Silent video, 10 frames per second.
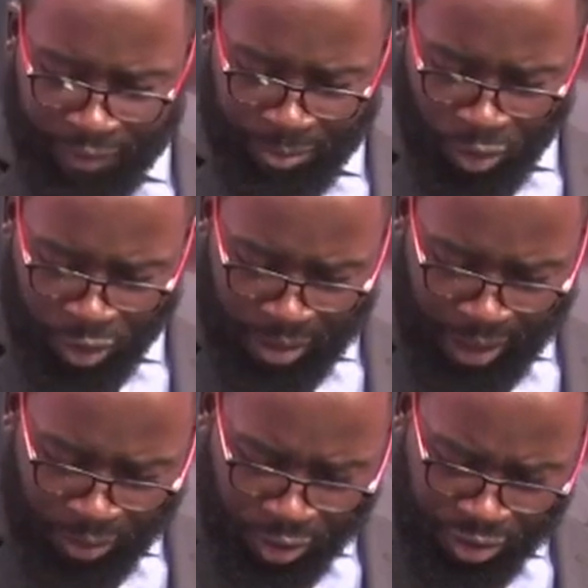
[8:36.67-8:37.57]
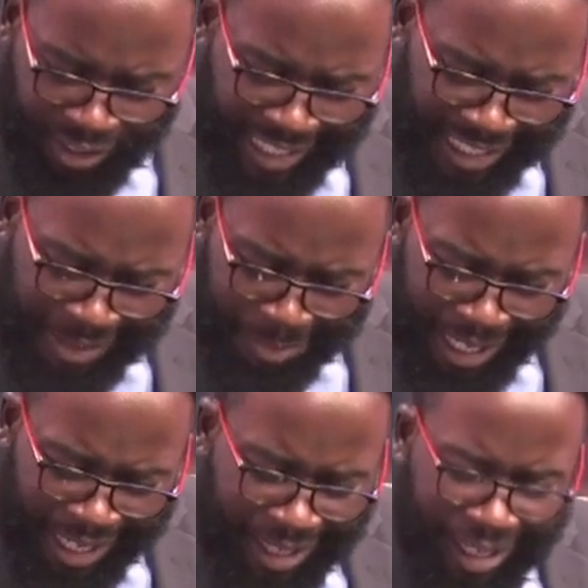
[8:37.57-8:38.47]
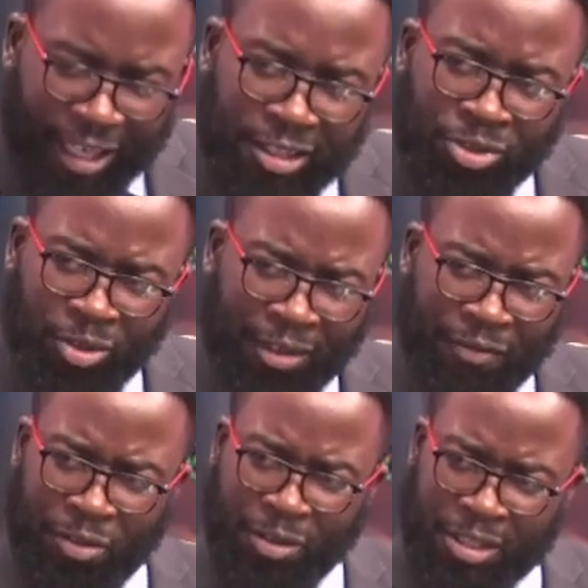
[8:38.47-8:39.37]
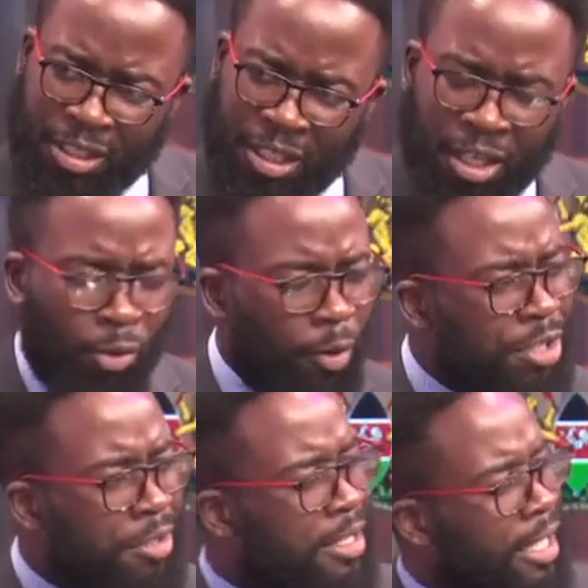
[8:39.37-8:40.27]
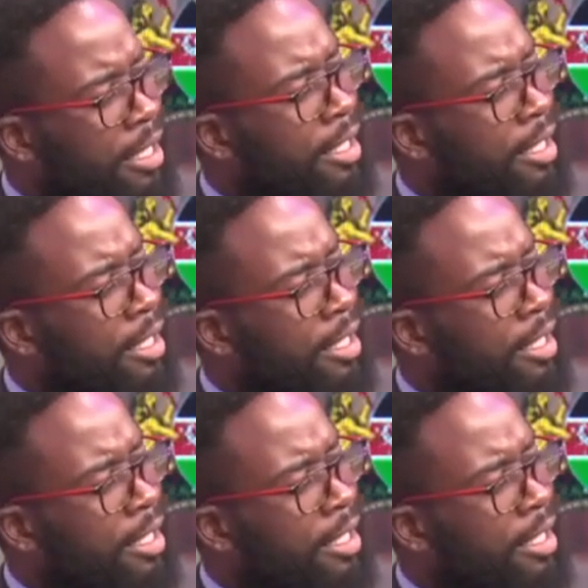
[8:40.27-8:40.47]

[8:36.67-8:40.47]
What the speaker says: more to say, could you just explain that to our viewers? When you say that